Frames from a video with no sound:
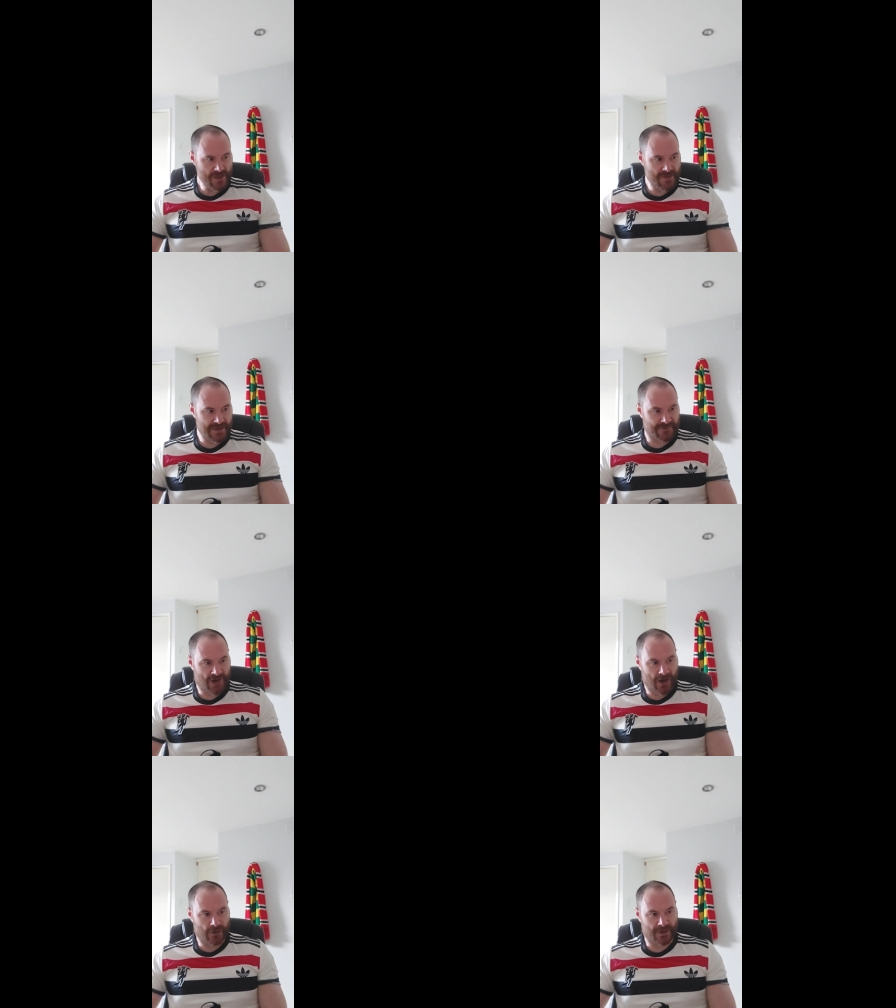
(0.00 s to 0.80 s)
then you've
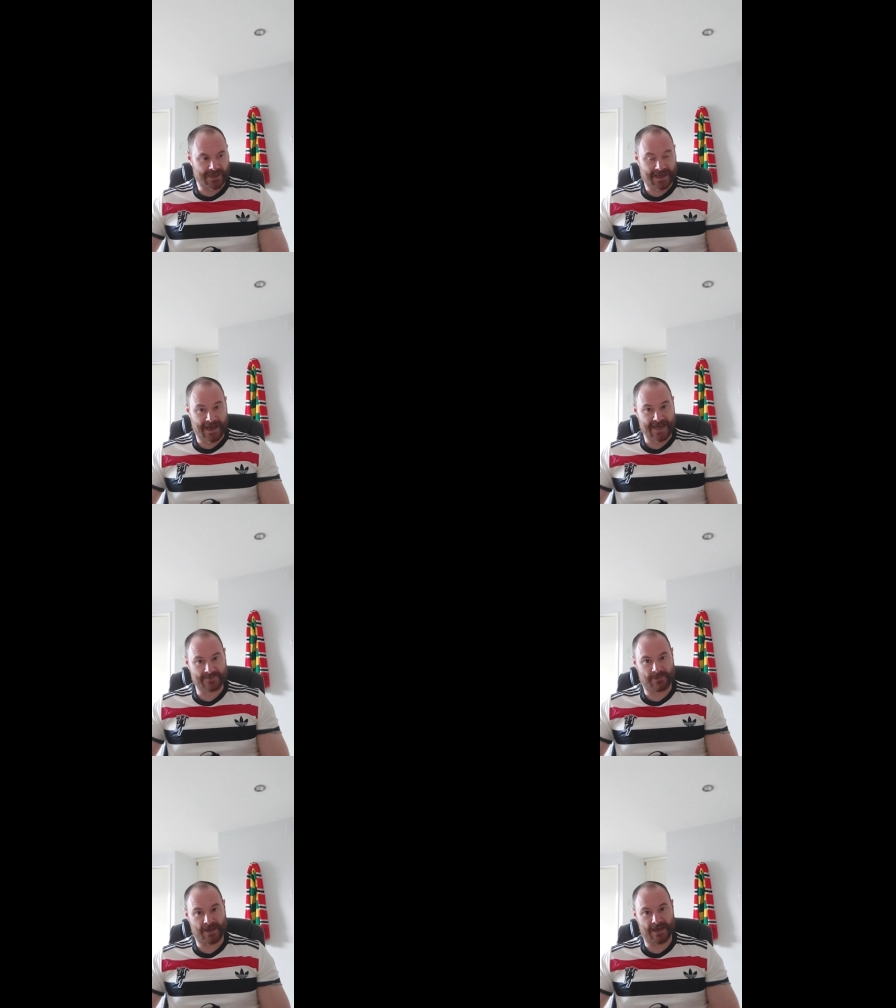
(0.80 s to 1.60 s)
got to look at your
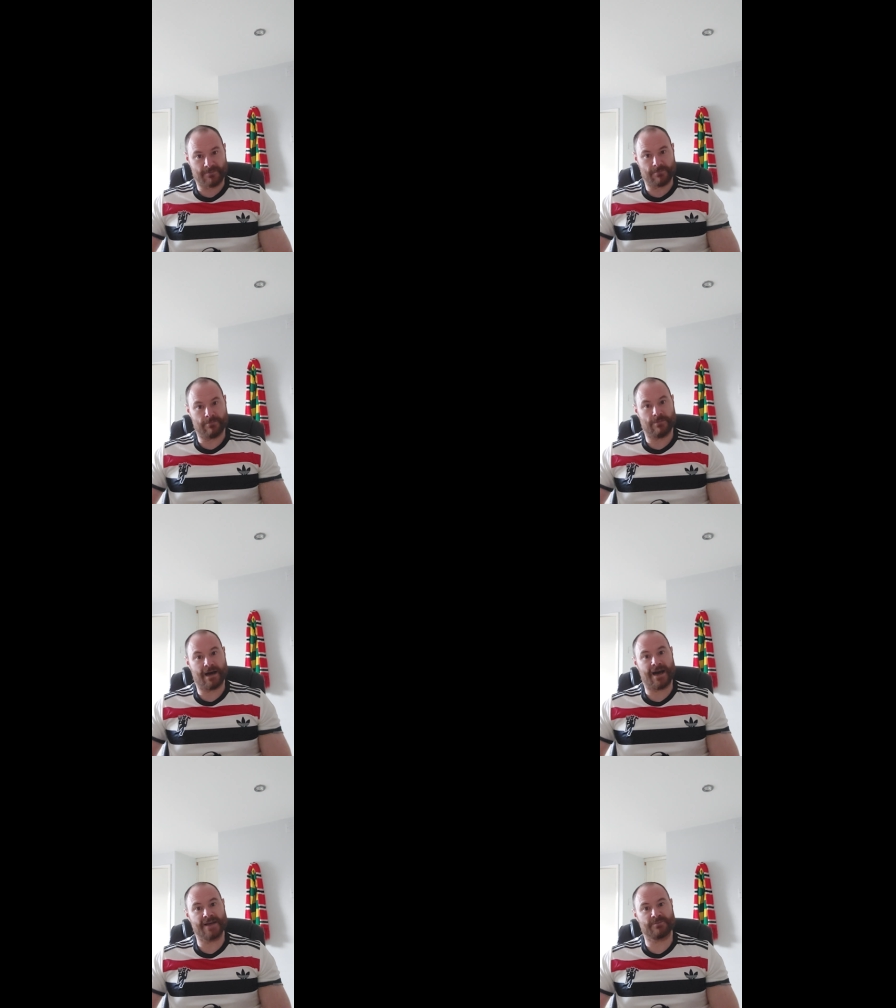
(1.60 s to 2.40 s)
highest paid,
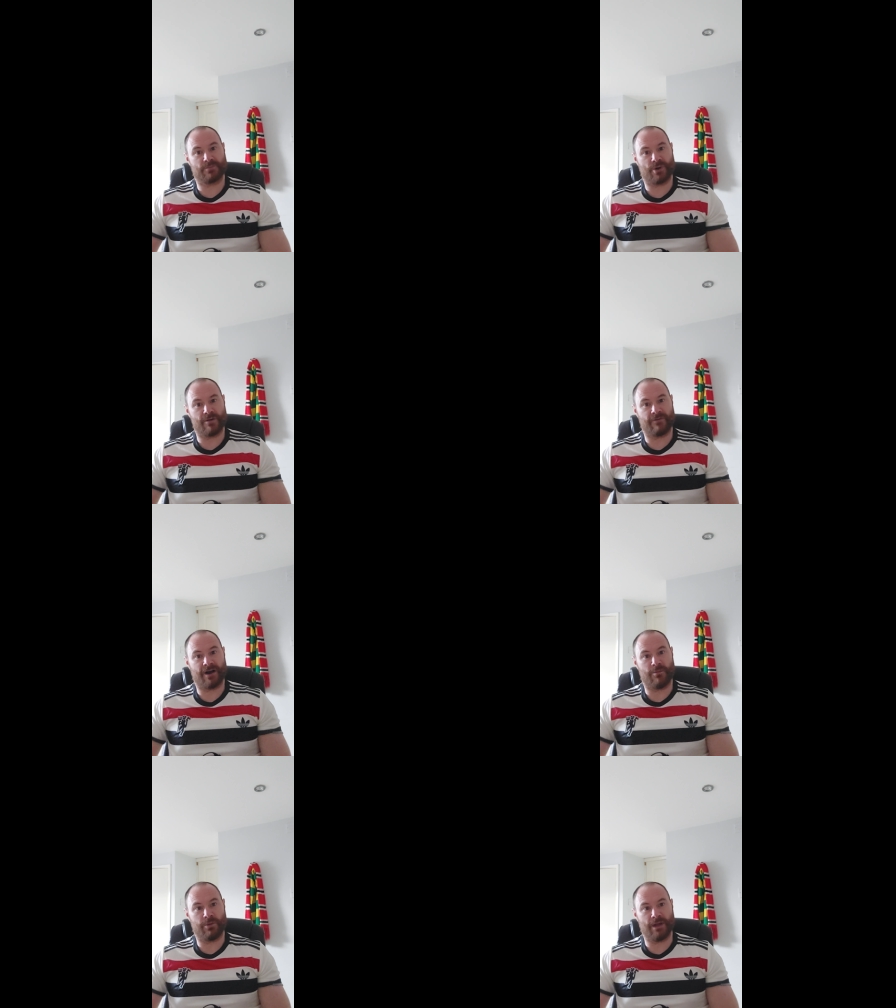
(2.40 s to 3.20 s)
high
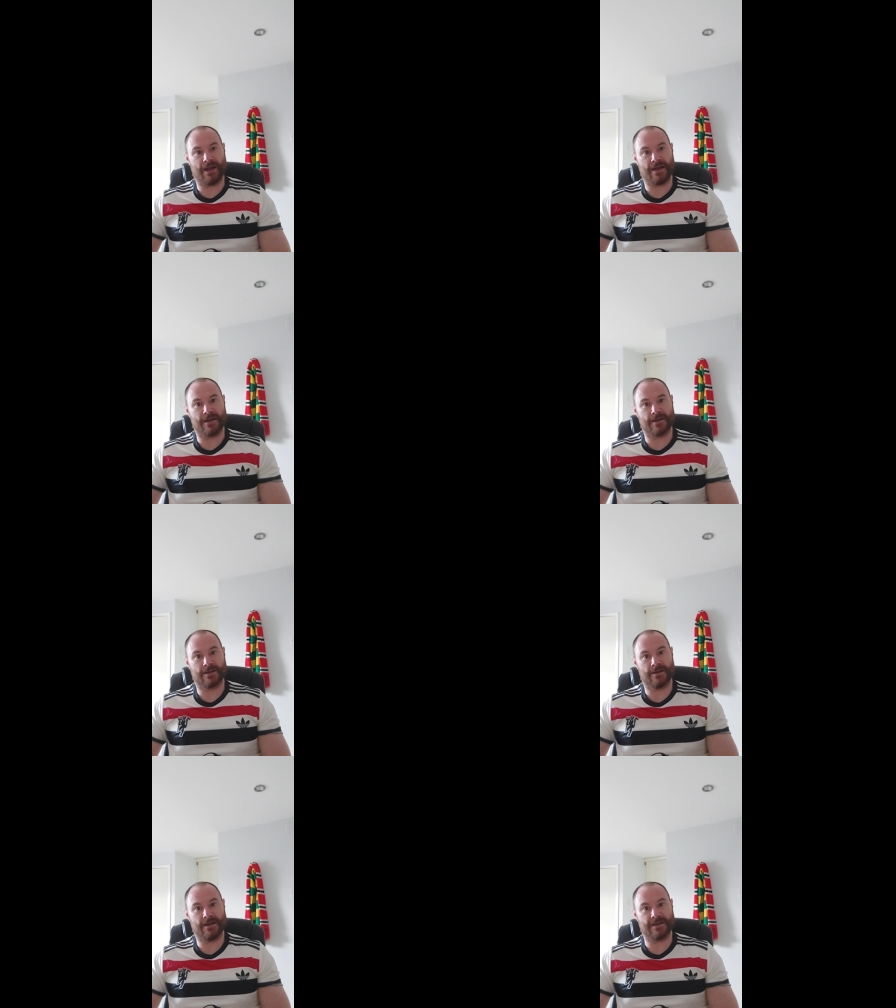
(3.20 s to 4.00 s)
profile player
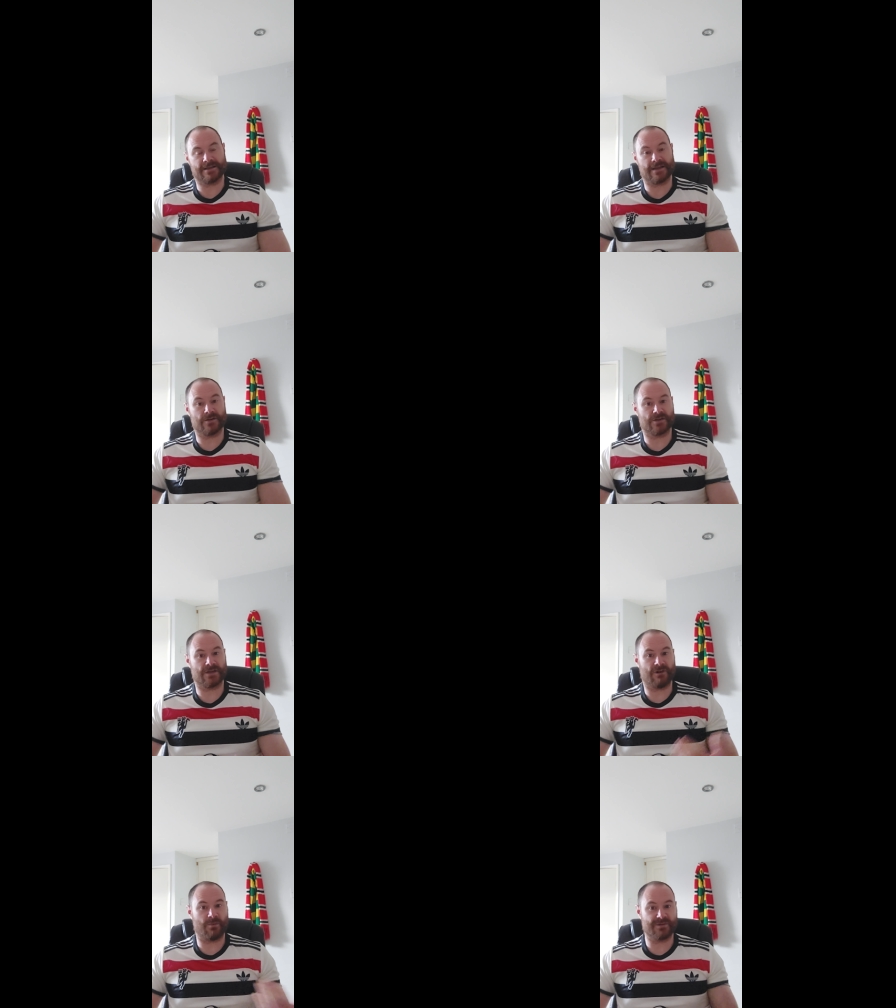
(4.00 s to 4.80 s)
and say, does he
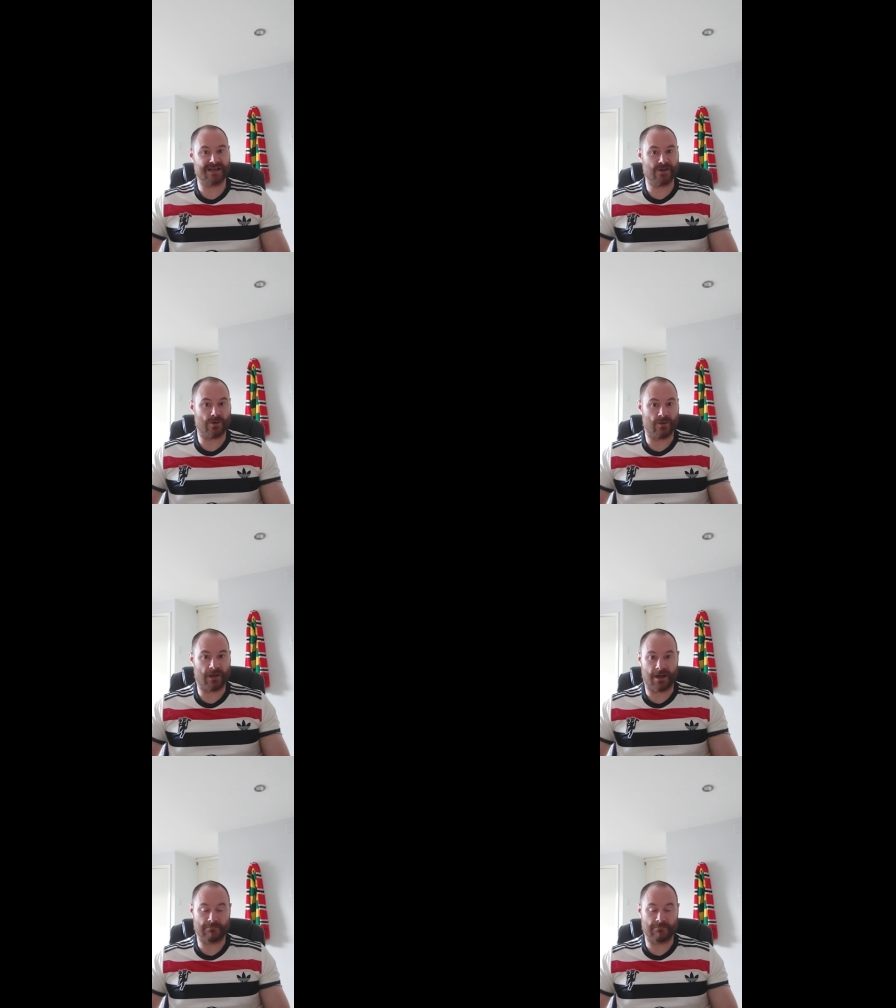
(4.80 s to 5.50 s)
represent all that?